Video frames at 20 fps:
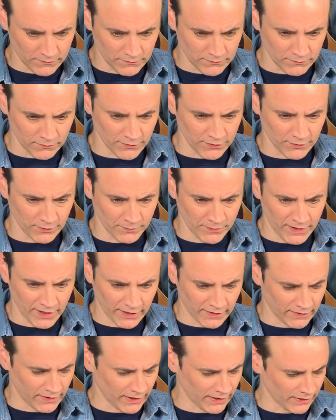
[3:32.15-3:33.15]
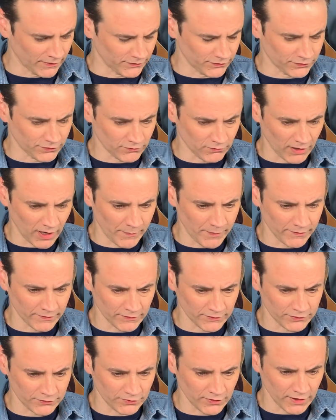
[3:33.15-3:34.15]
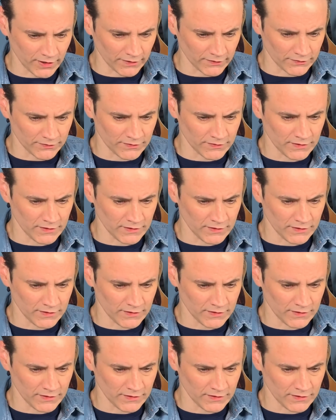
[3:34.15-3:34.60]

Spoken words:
with their pick kind of scraping the strings,